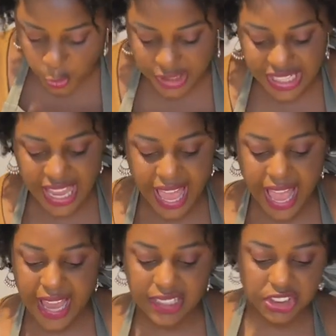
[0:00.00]
wanna
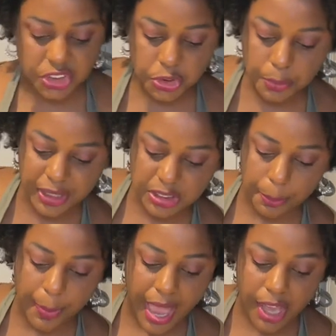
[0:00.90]
add too much
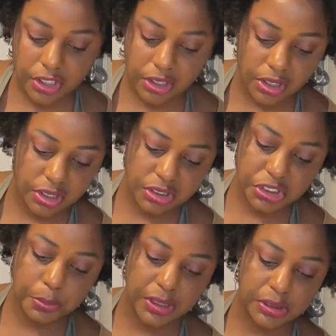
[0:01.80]
batter or
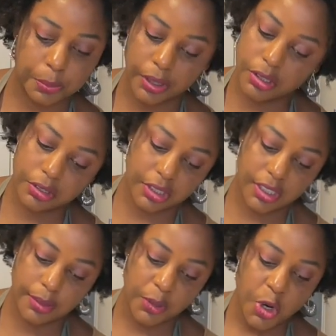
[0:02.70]
too much
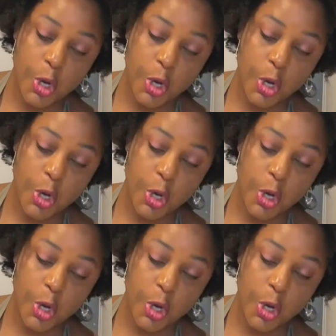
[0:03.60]
buttercream